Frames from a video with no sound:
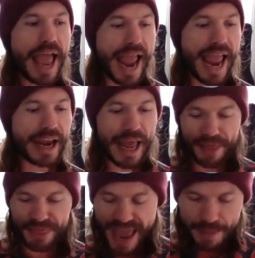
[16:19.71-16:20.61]
And
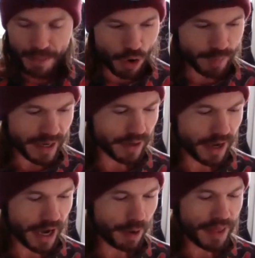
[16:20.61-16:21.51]
at that moment,
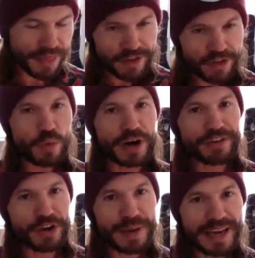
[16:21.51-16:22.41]
and this is where it's
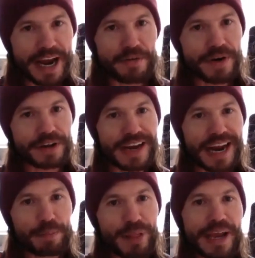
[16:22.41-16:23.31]
going to be kind of fun to
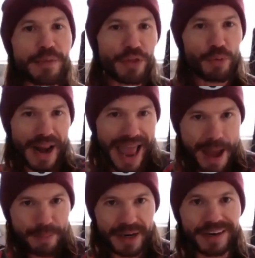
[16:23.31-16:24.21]
kind of play with what
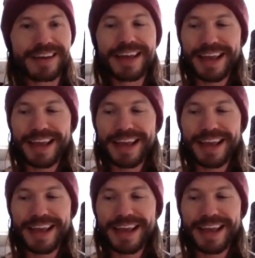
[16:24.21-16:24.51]
happened,